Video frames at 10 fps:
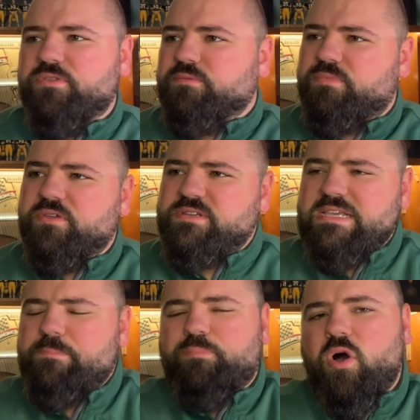The
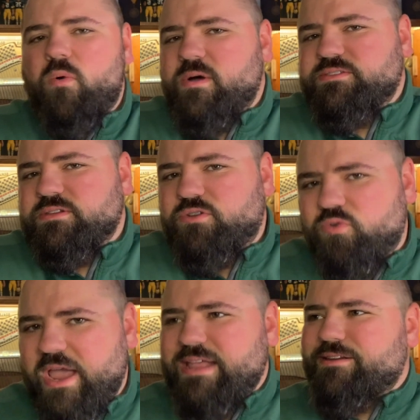deep ball wasn't
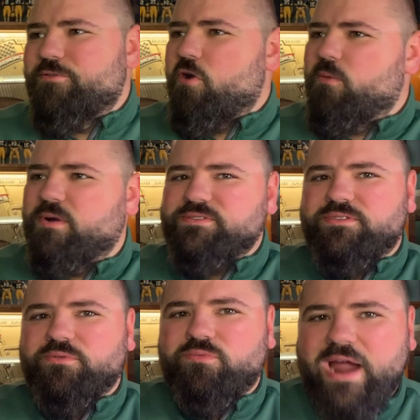great, nor was
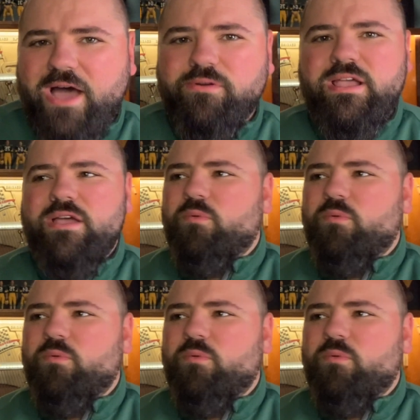the route.